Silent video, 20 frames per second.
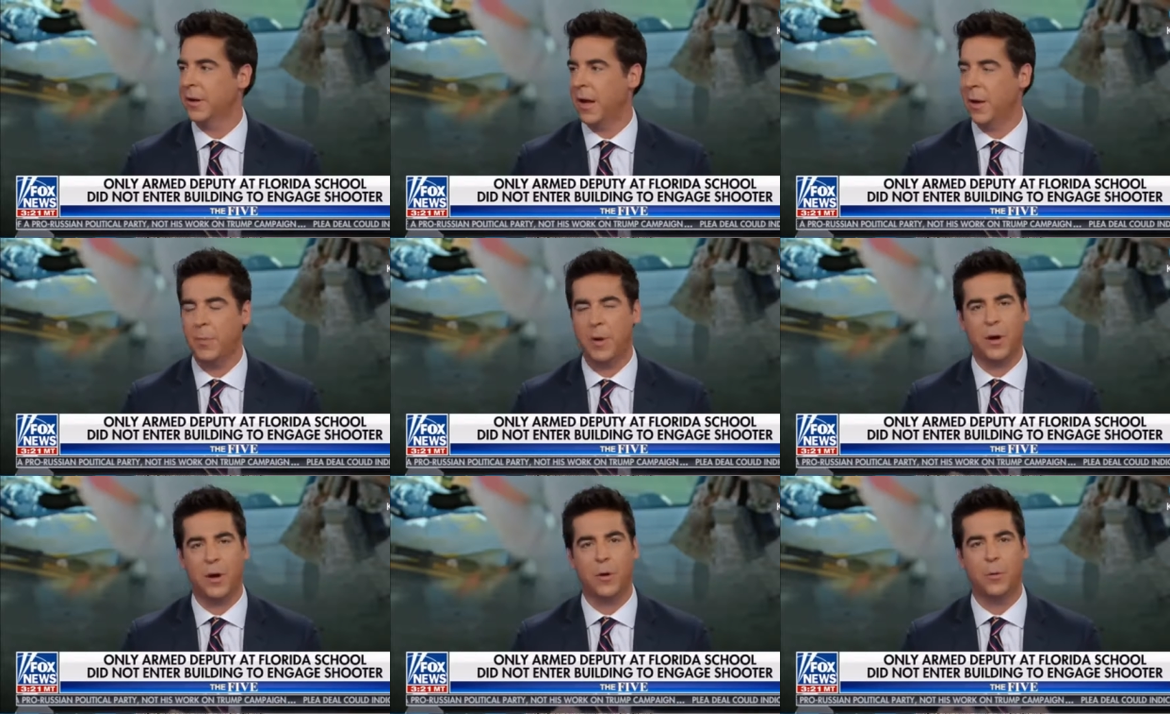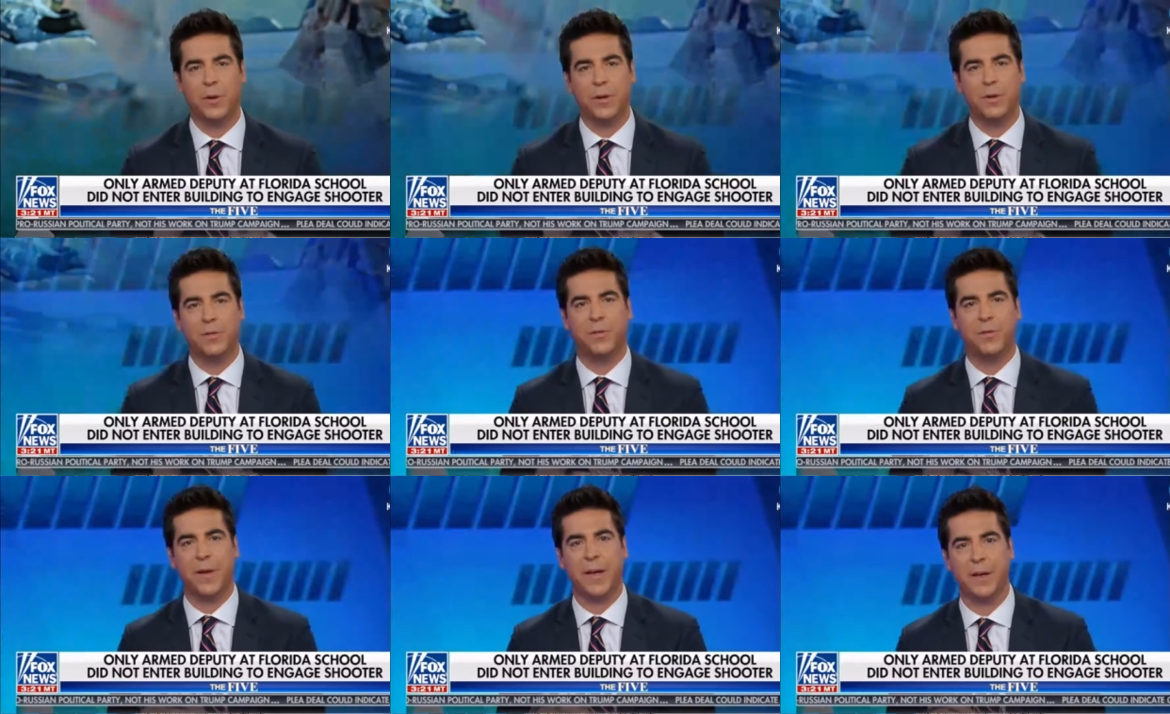How about,
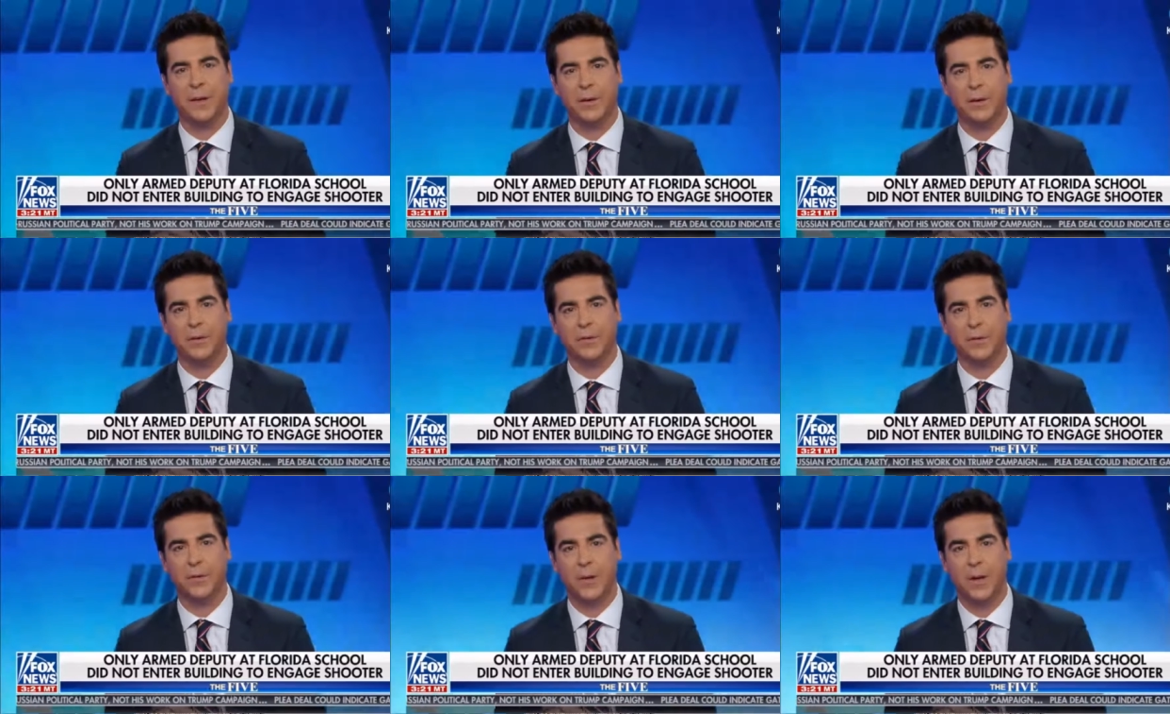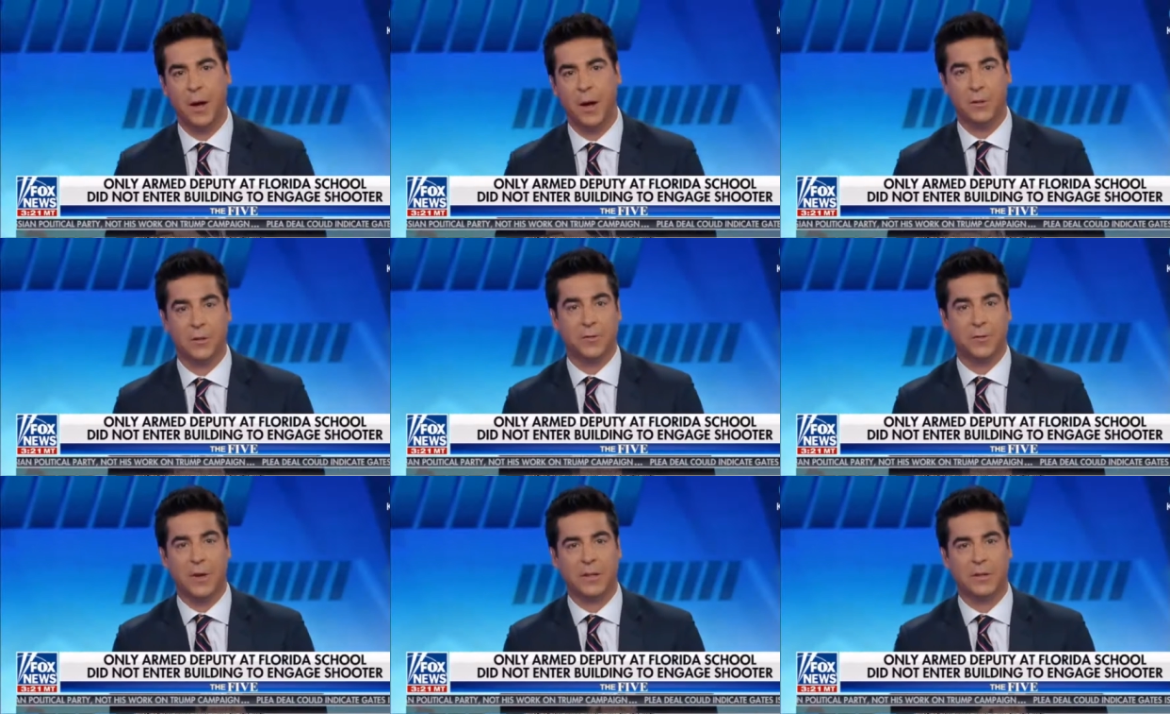we failed?
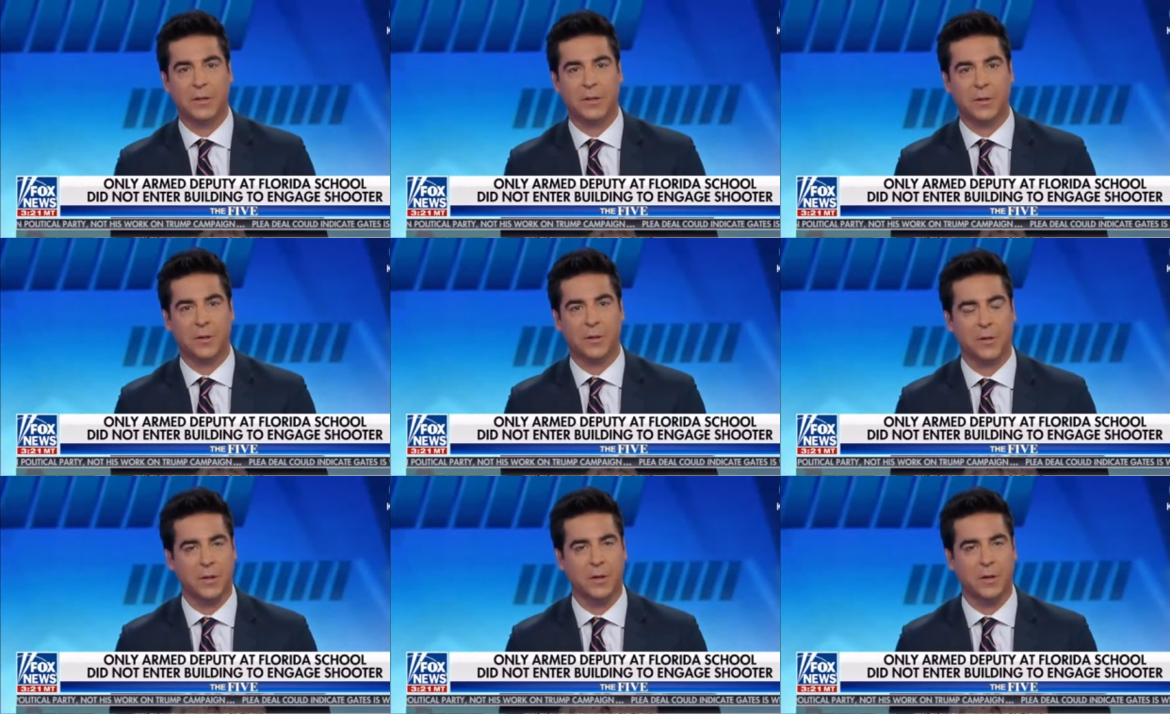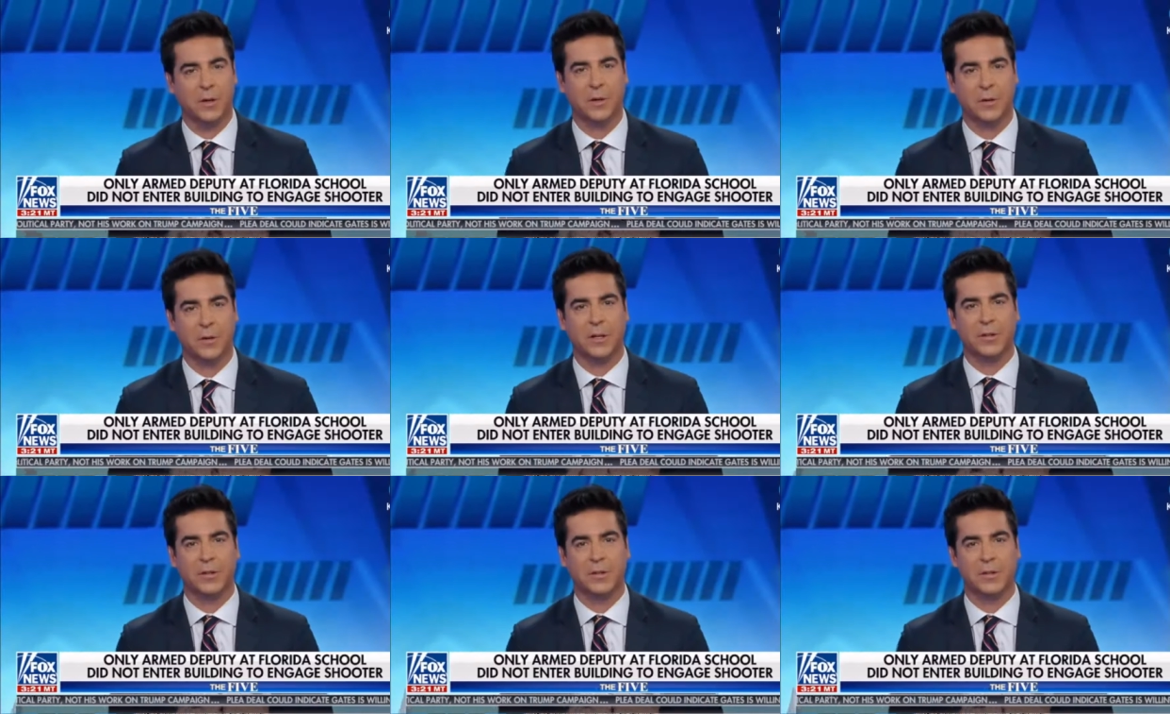I would have liked to hear a
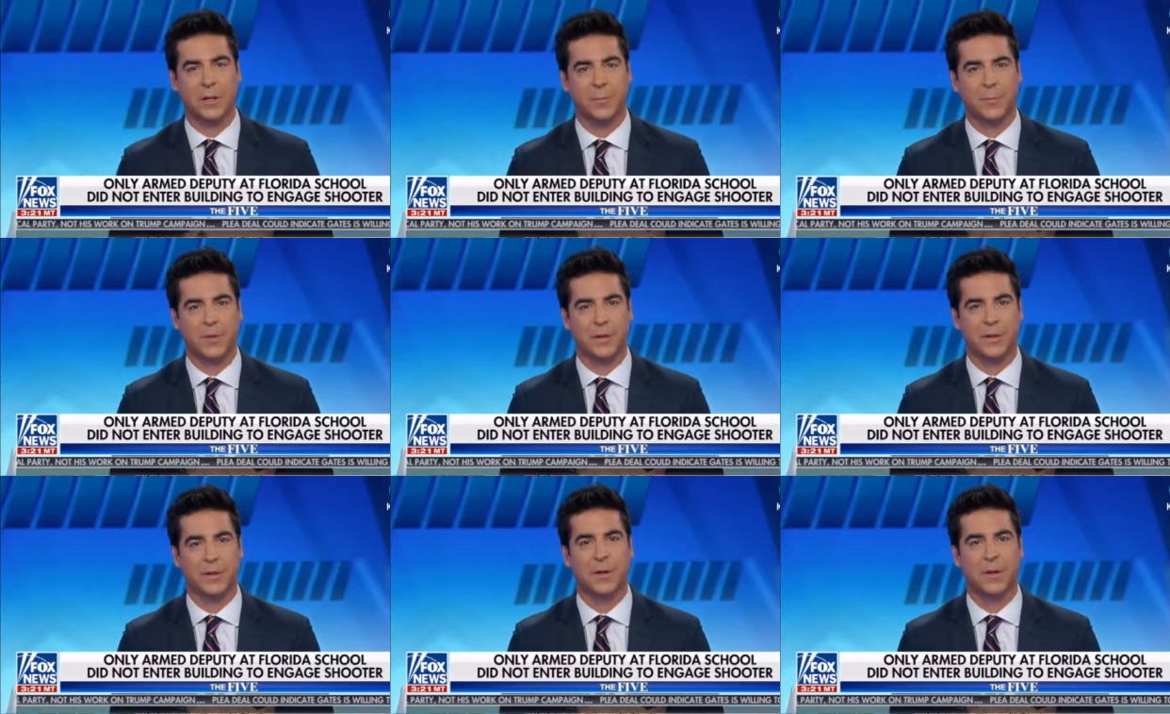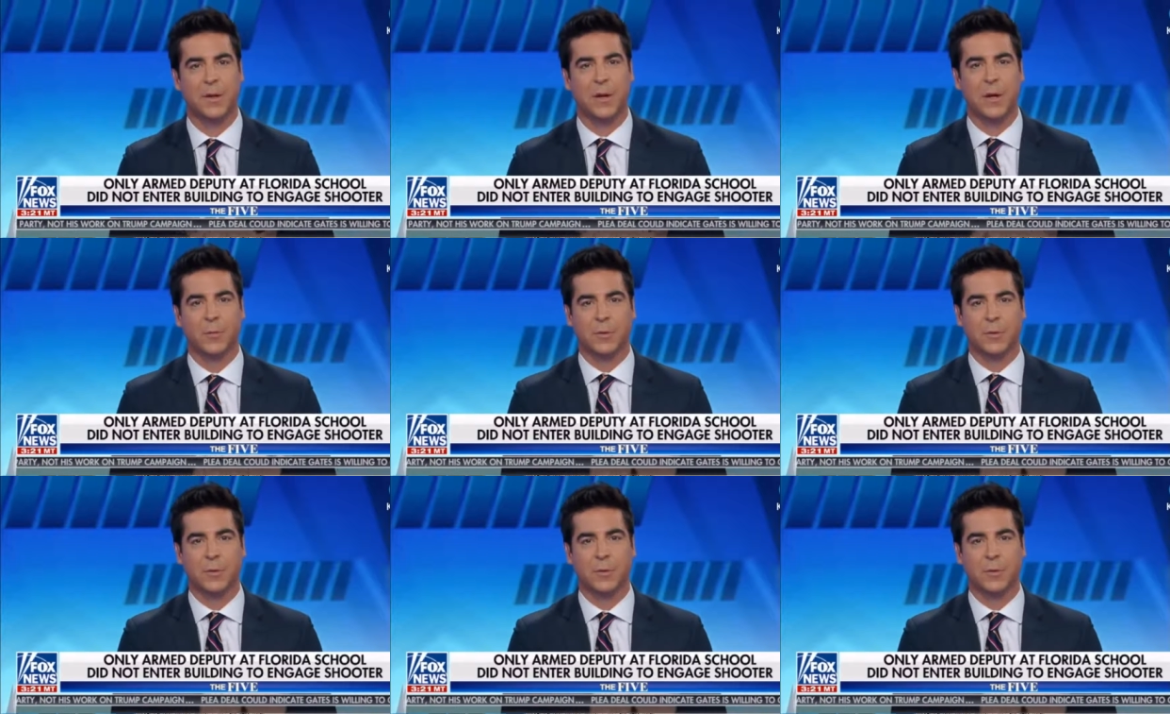little accepting